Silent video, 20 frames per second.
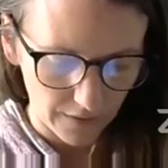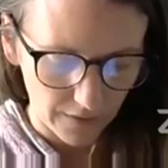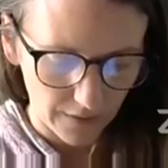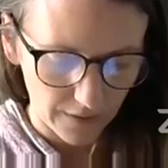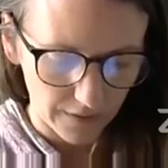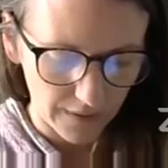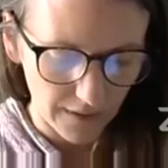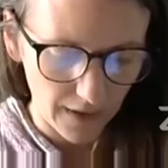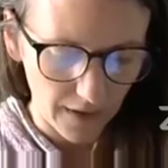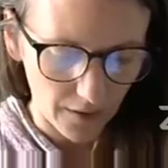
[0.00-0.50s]

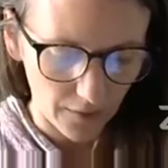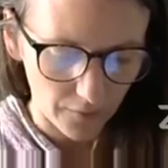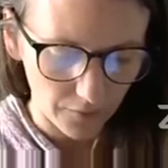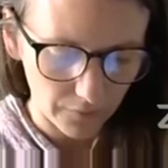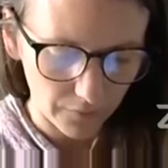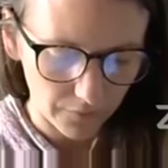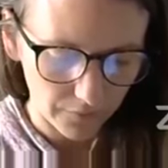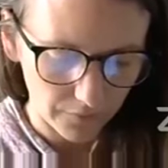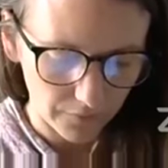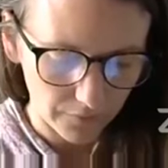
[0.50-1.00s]
Now,
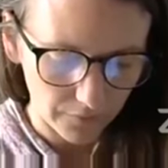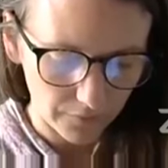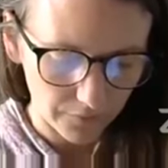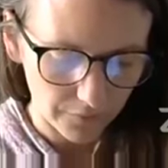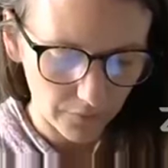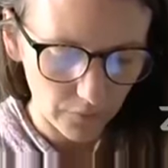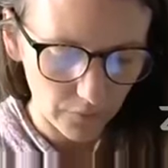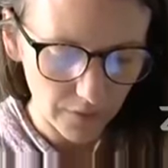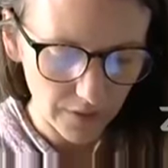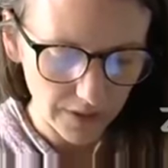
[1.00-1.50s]

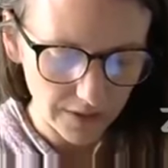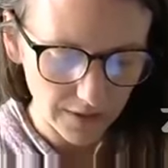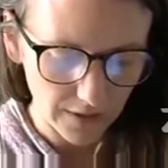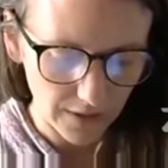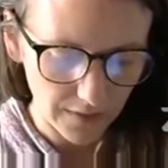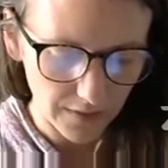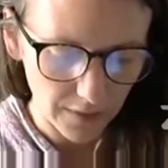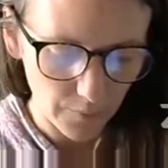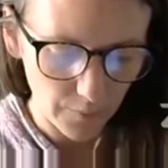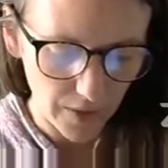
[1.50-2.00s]
focus
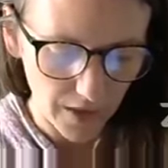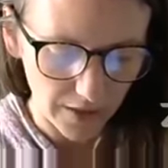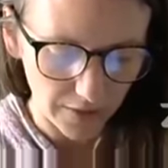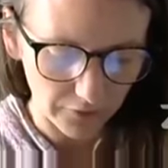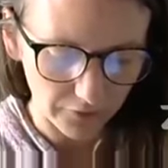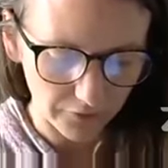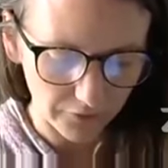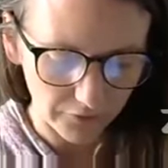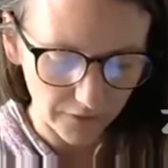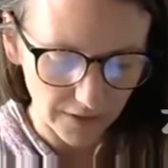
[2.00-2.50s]
on the
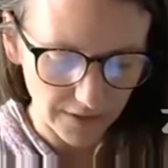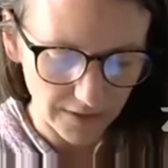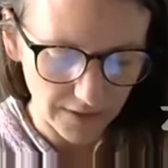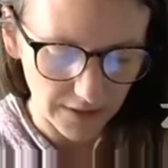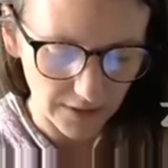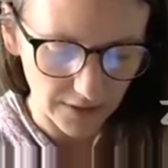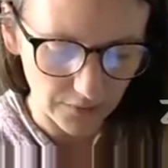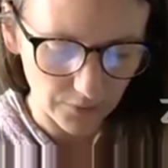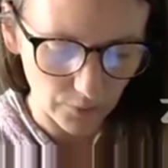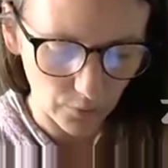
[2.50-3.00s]
petal
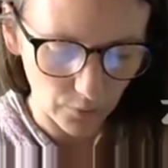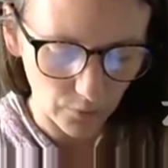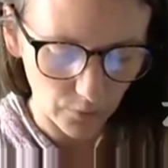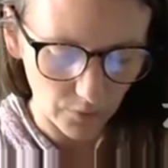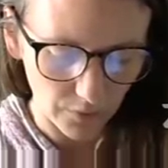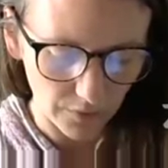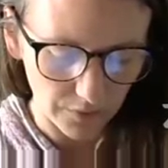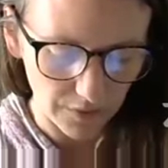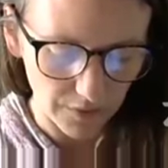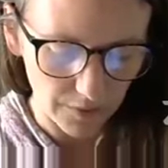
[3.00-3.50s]
facing
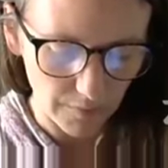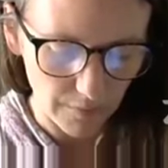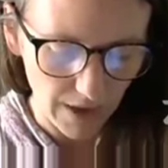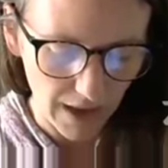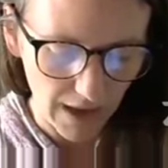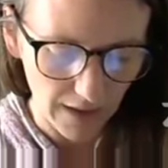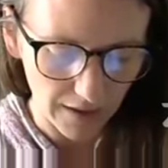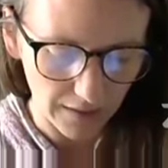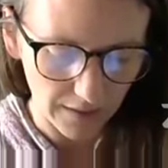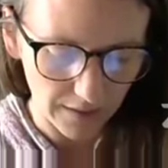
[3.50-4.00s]
toward the
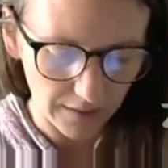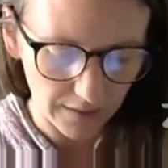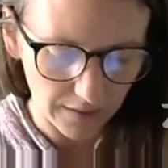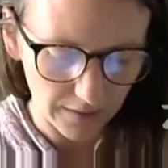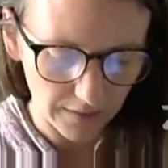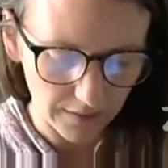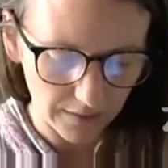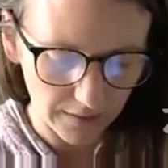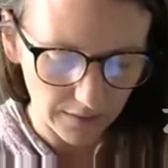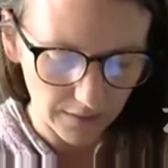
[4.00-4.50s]
back,
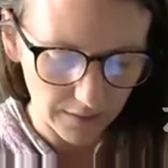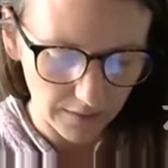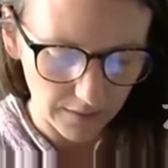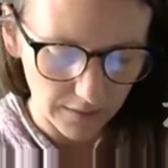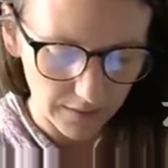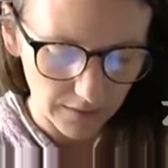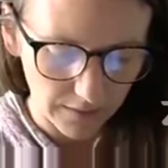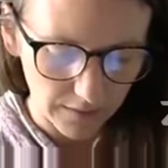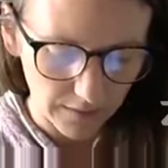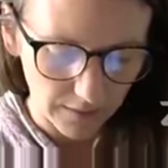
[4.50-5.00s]

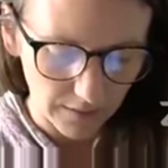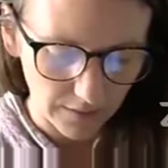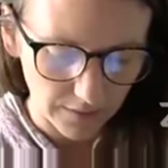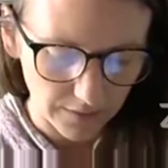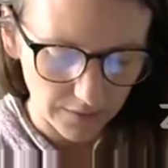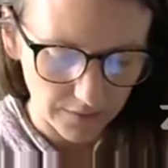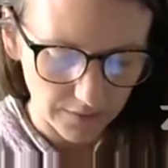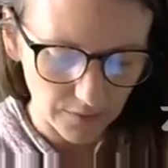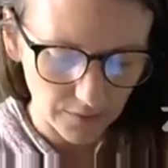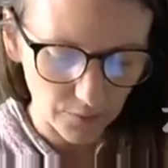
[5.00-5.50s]

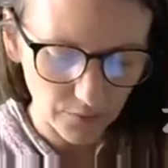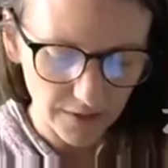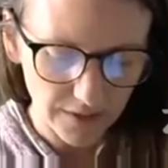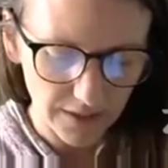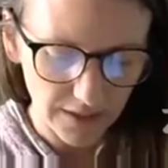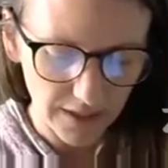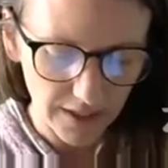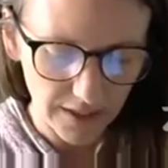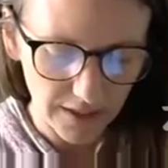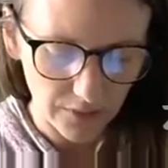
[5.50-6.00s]

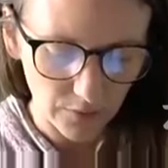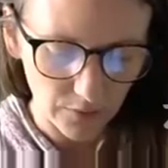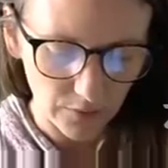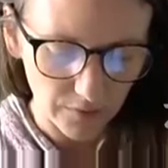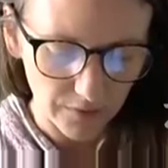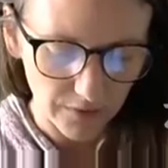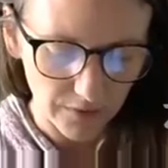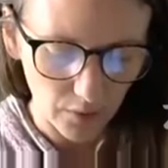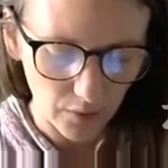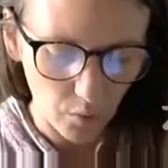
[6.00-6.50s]
associated
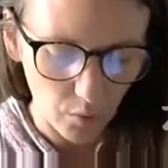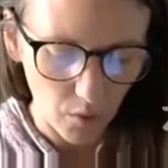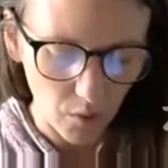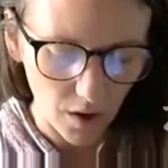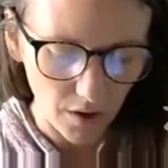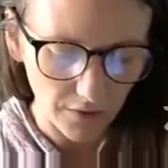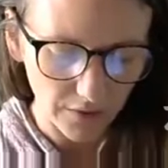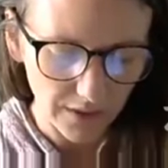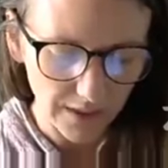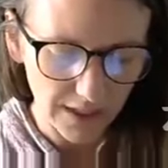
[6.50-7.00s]
with the
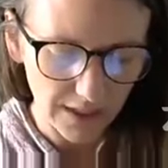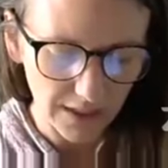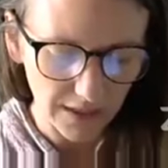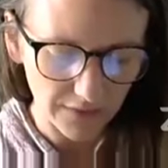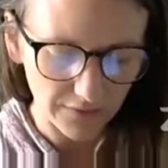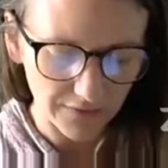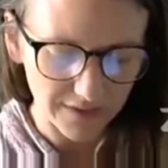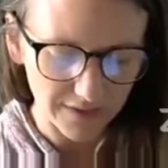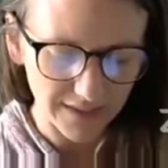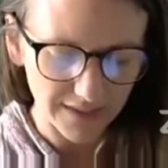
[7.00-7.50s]
quality
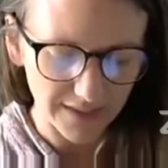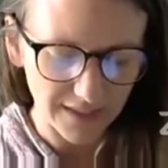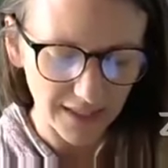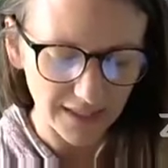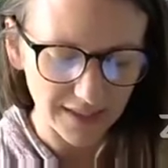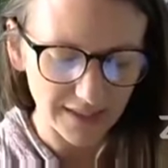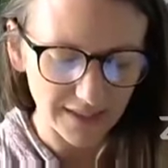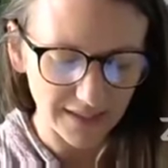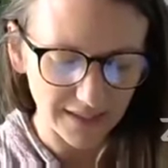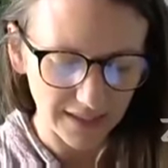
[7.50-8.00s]
of
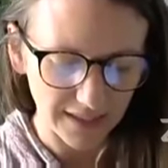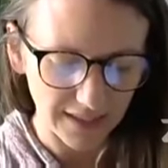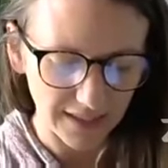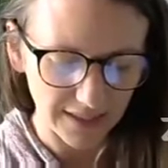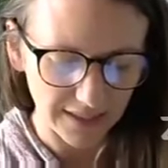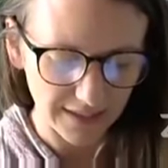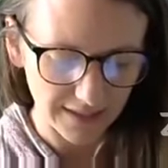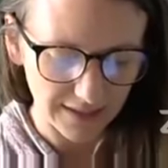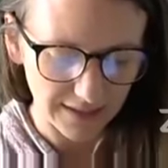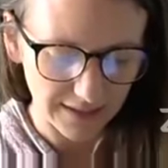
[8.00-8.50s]

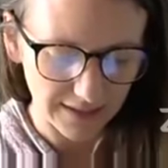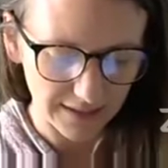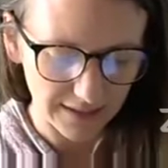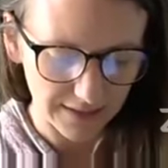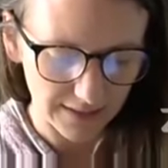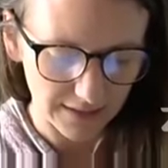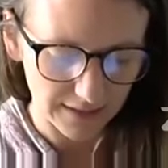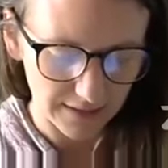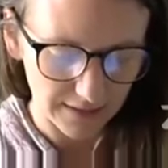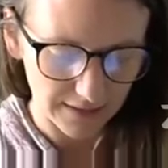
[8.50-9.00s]
sustenance.